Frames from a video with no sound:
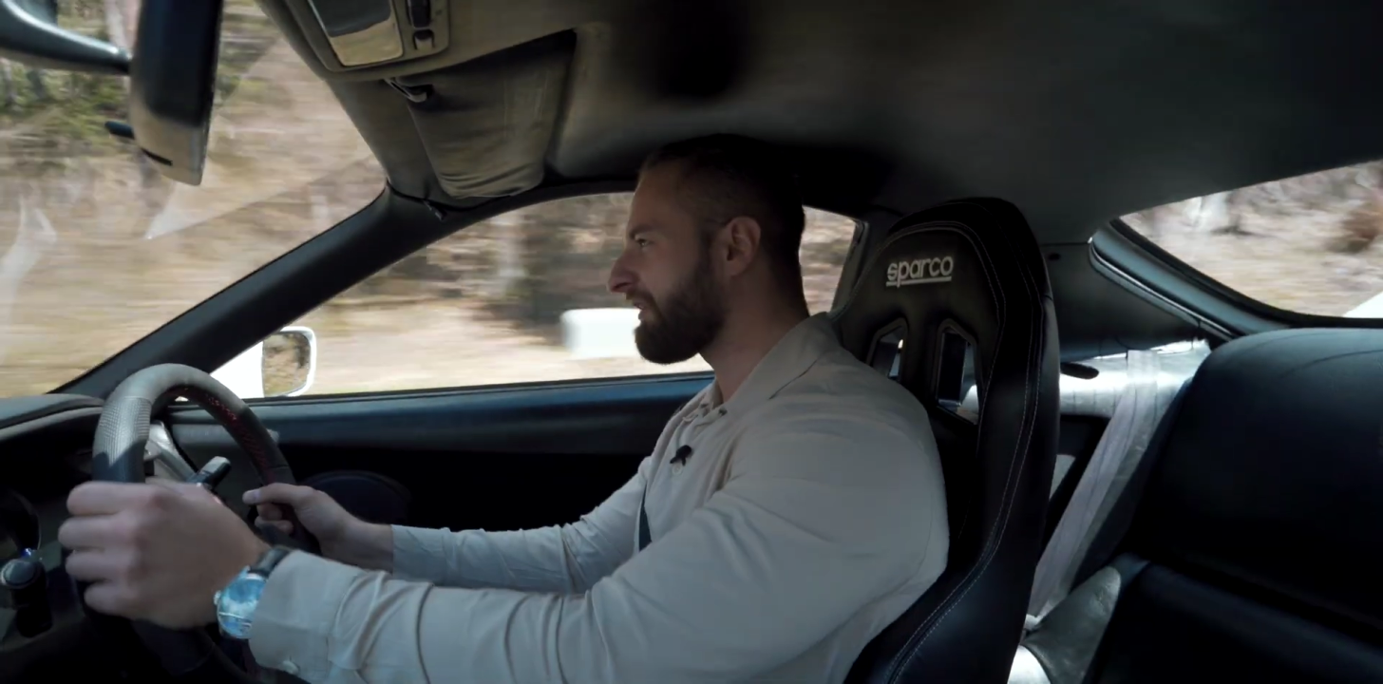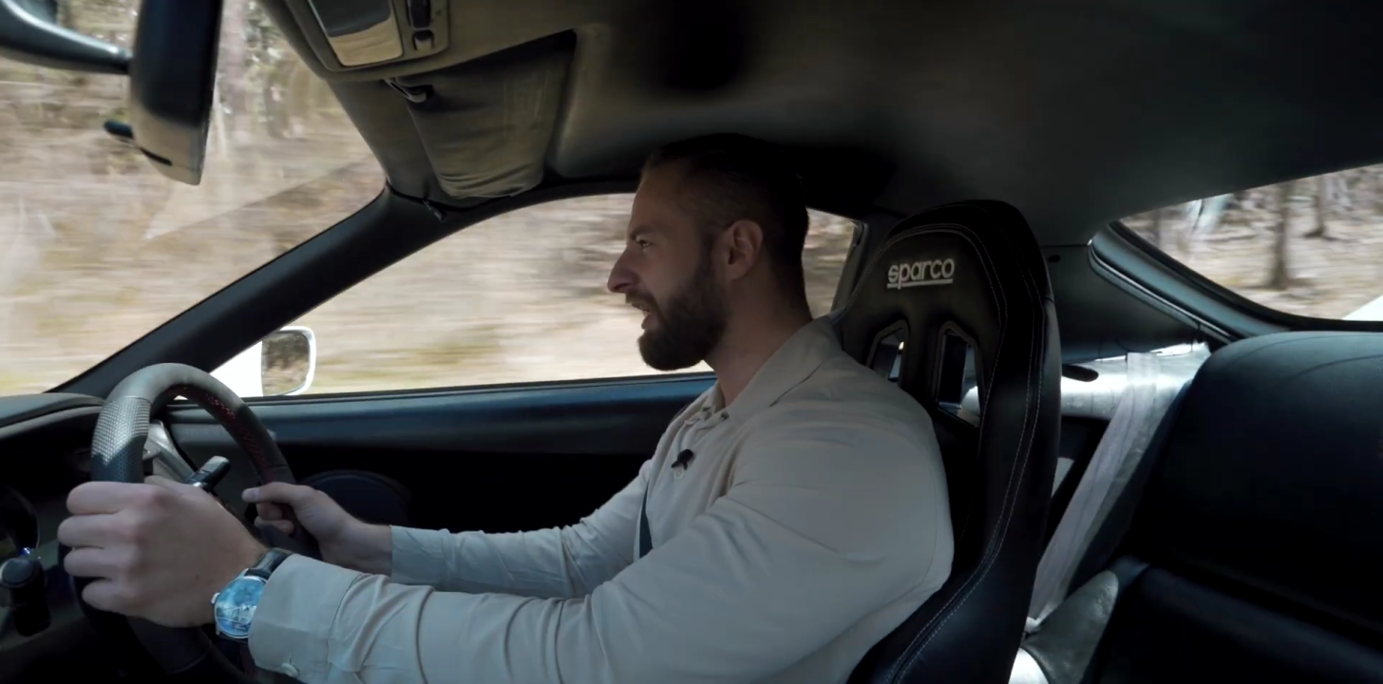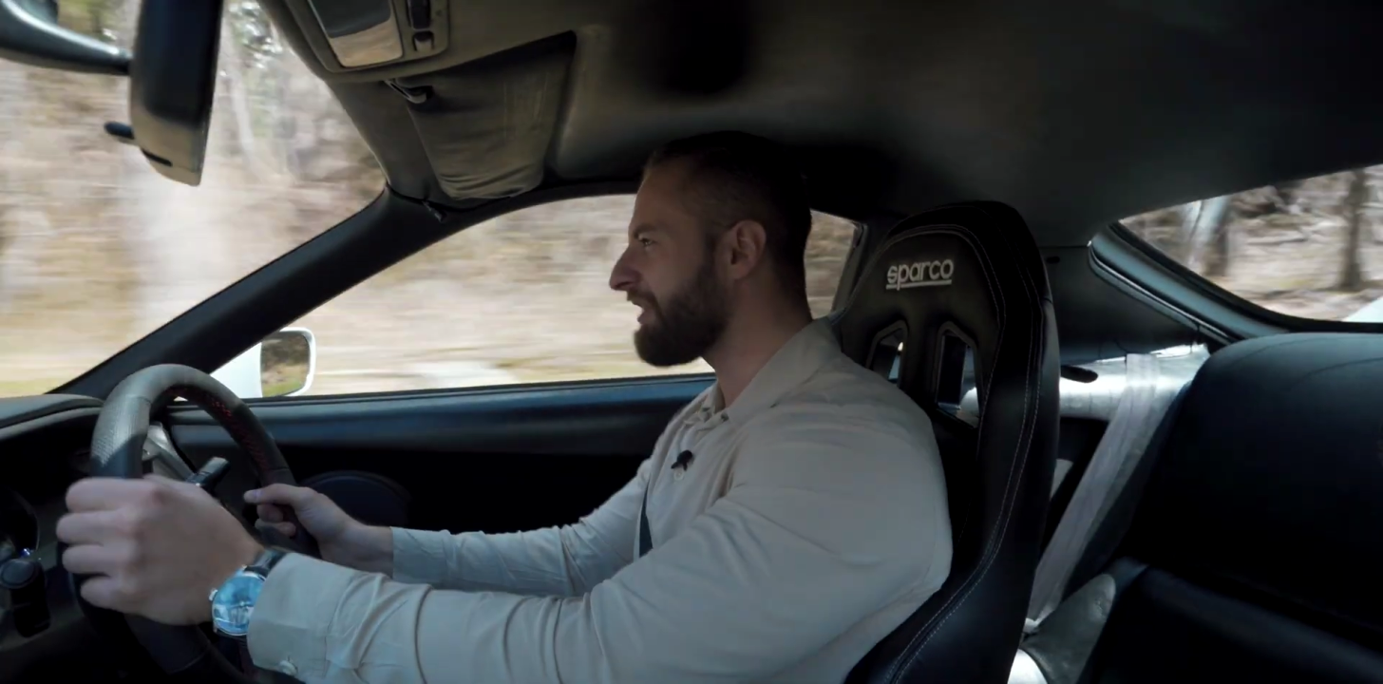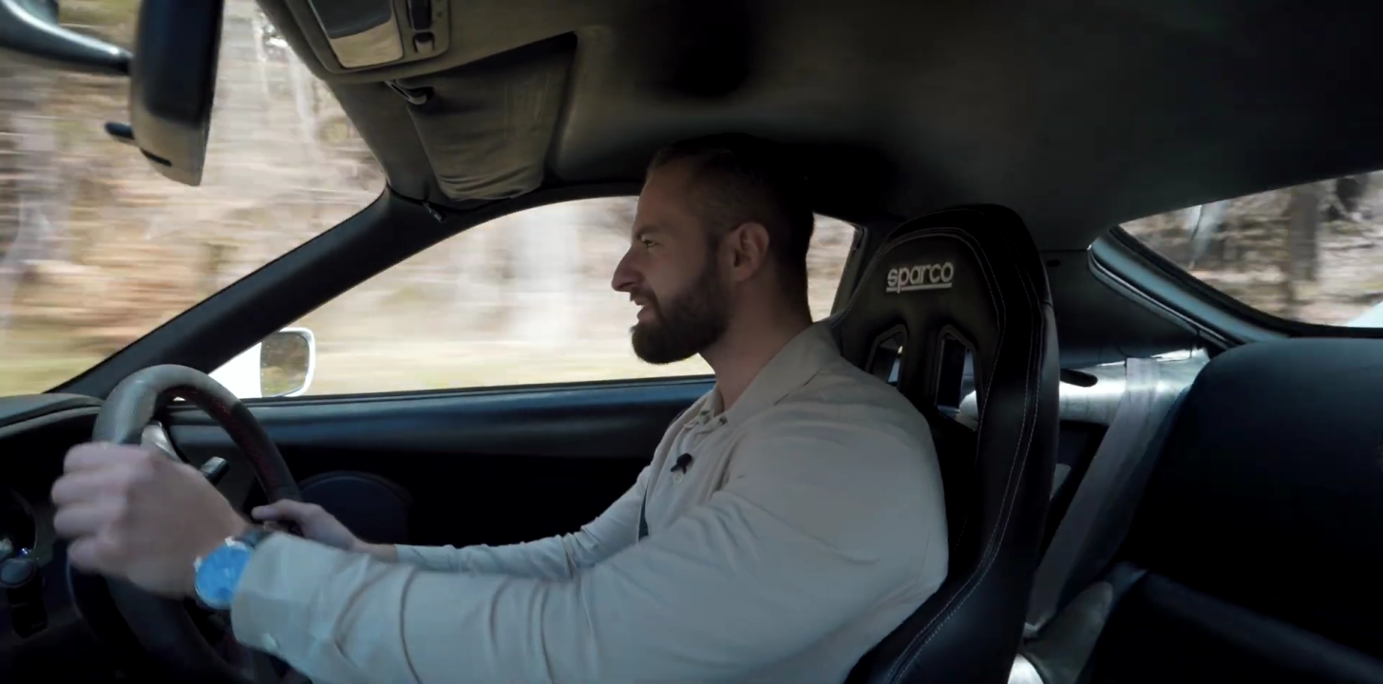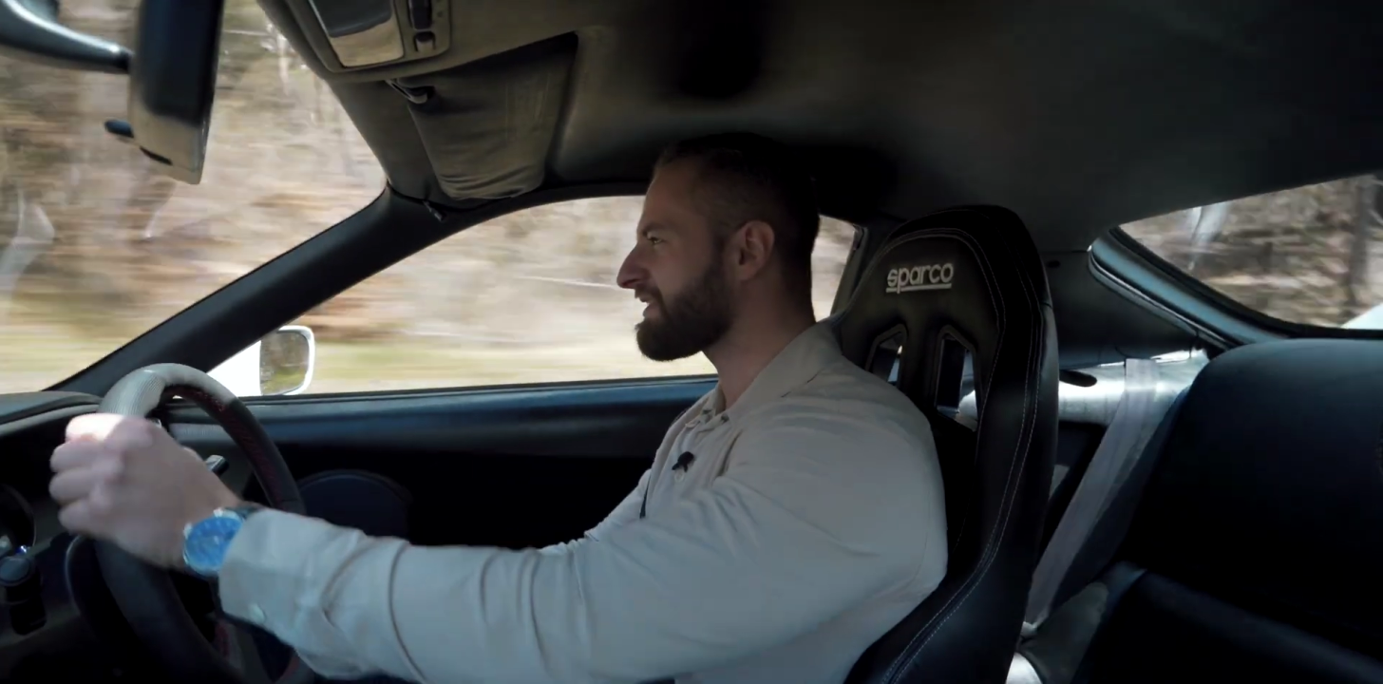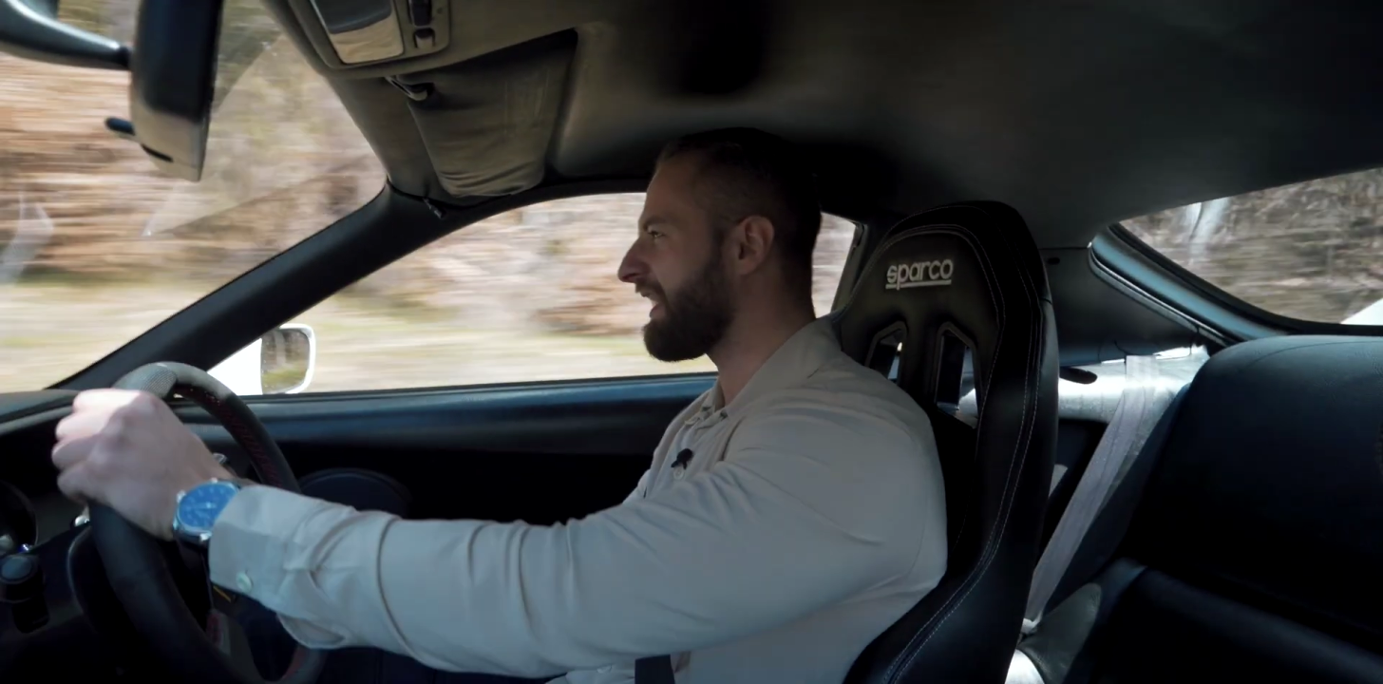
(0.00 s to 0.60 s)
tires